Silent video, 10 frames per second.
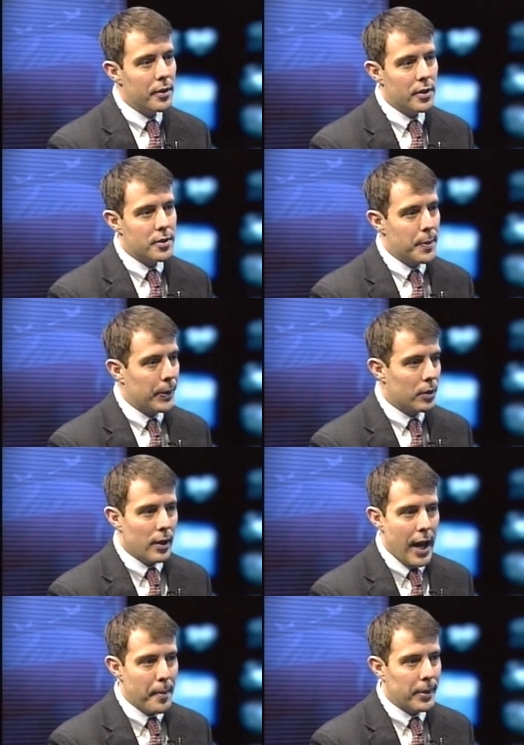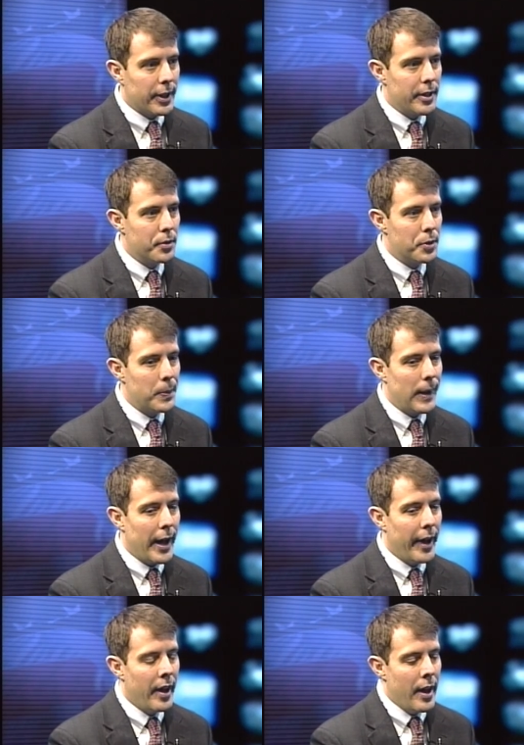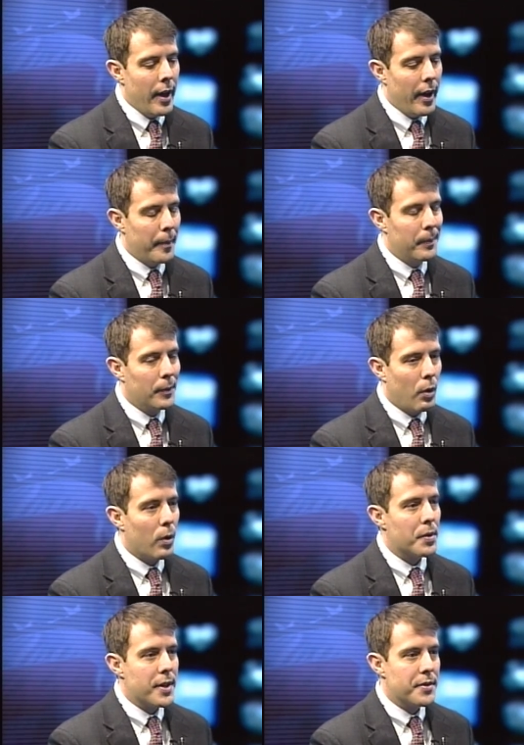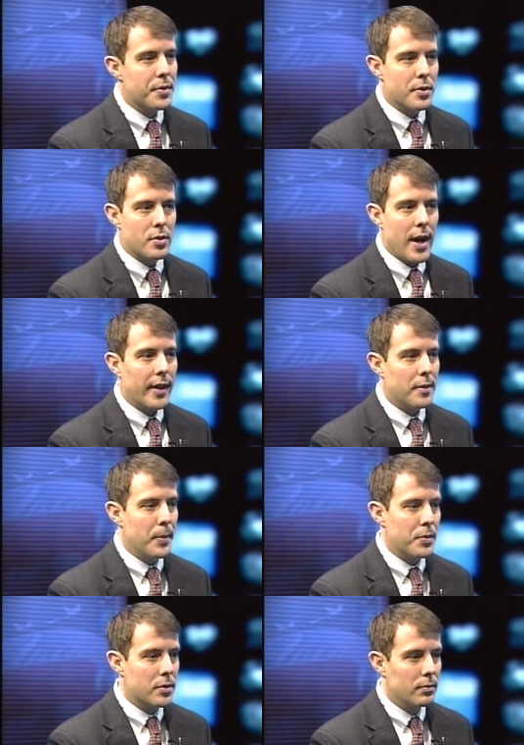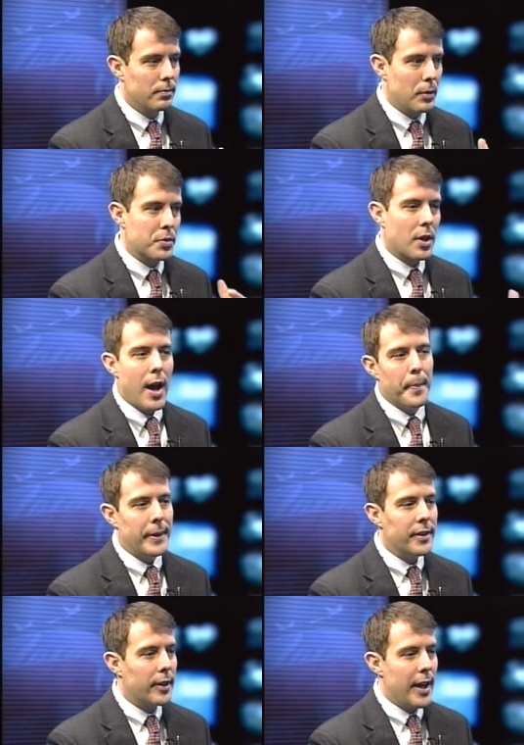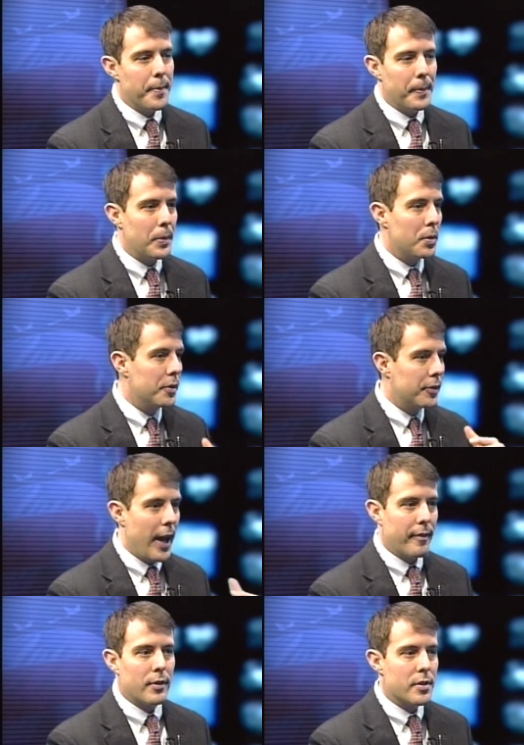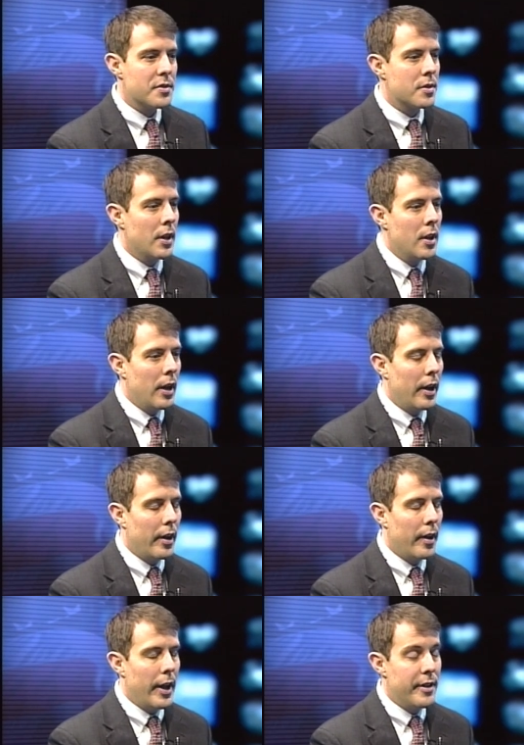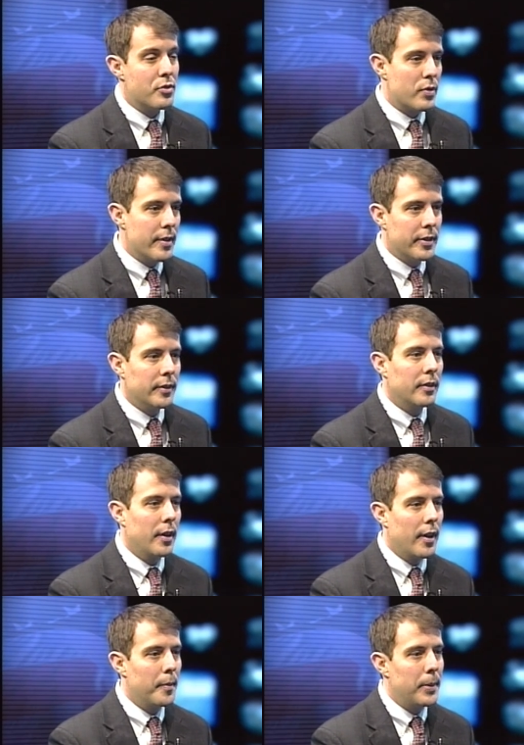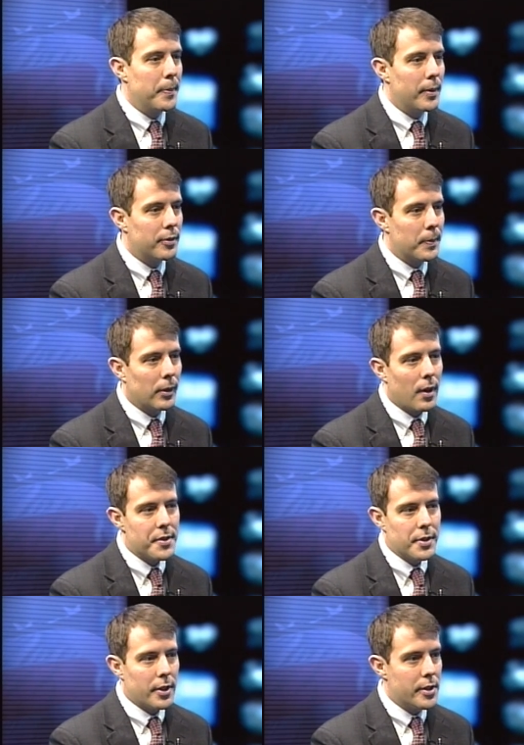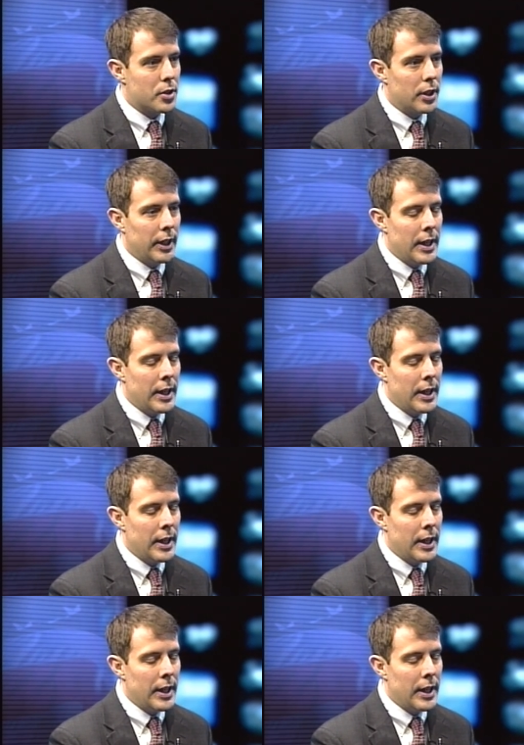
the typical applicant who apply, Coro tends to attract the most competent, capable, diverse, and driven people from across the country.